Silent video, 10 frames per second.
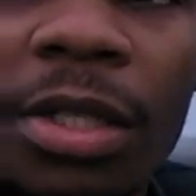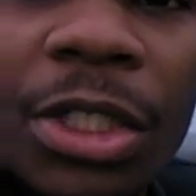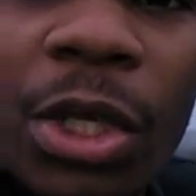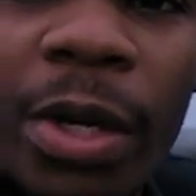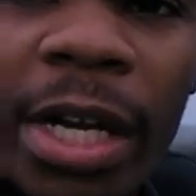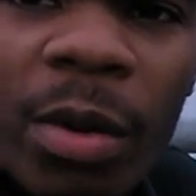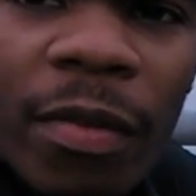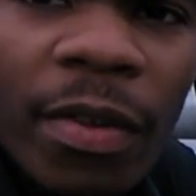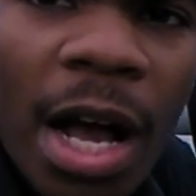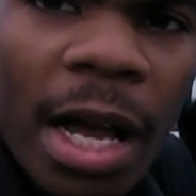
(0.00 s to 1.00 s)
so here
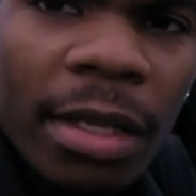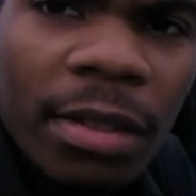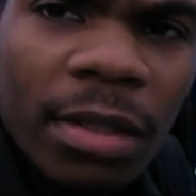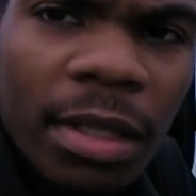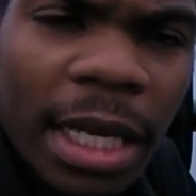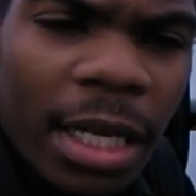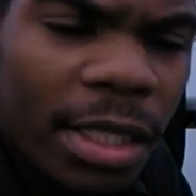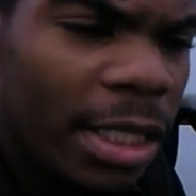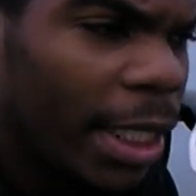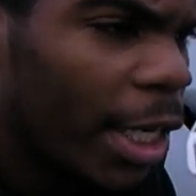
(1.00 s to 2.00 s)
we've got
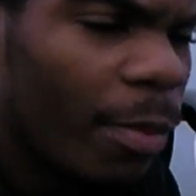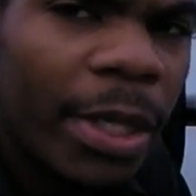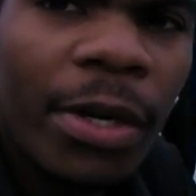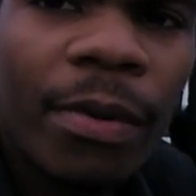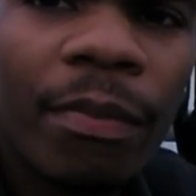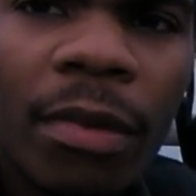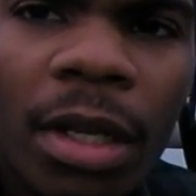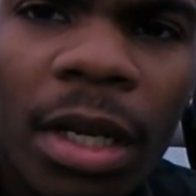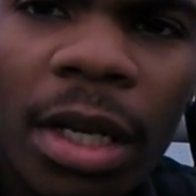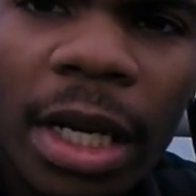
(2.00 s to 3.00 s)
a D carabiner
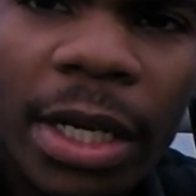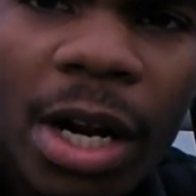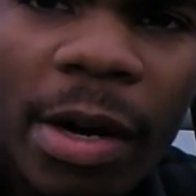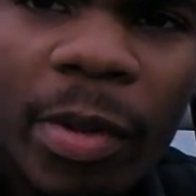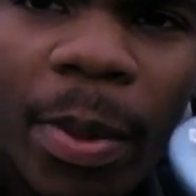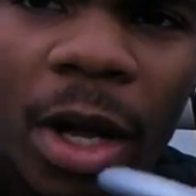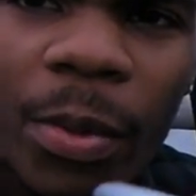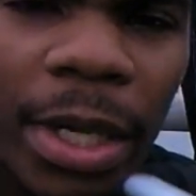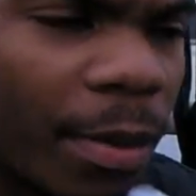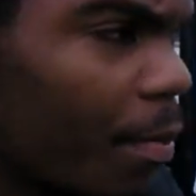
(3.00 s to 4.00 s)
and our
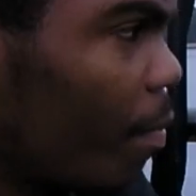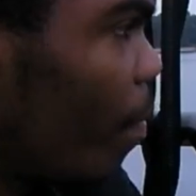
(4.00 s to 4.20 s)
rappel ring,